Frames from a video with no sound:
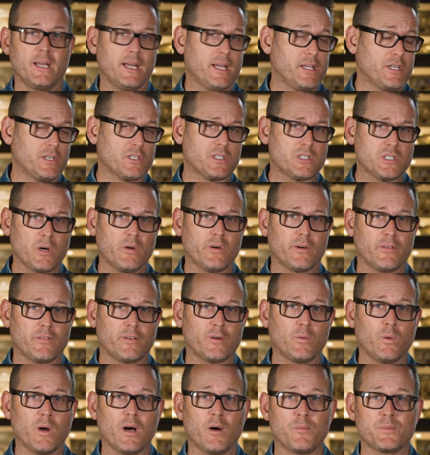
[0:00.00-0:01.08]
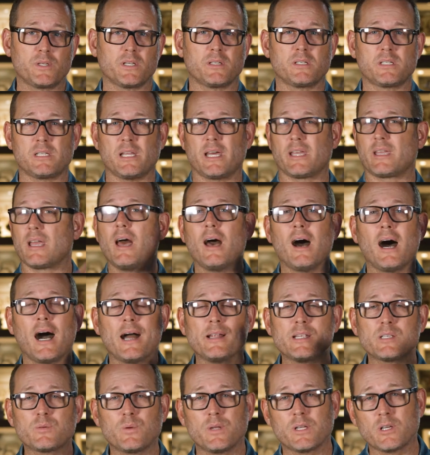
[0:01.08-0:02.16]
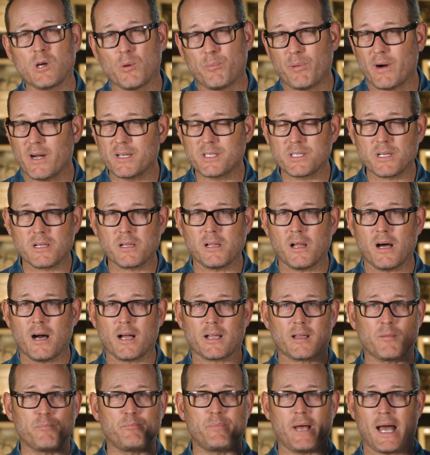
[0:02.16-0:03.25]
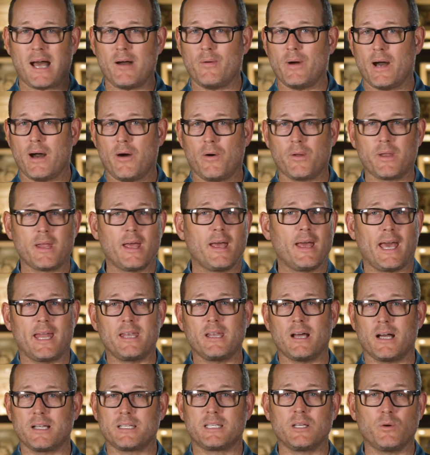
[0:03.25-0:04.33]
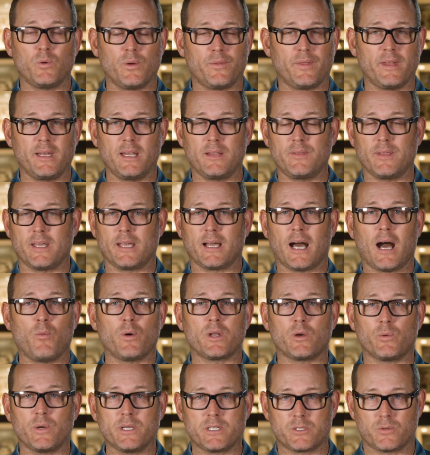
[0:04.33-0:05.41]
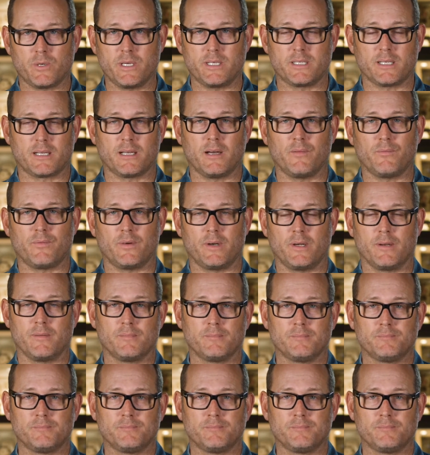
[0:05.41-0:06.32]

You're so overwhelmed, you're just like, I just want to go punch a clock, bow out, and not deal with anything. I want to retreat to comfort.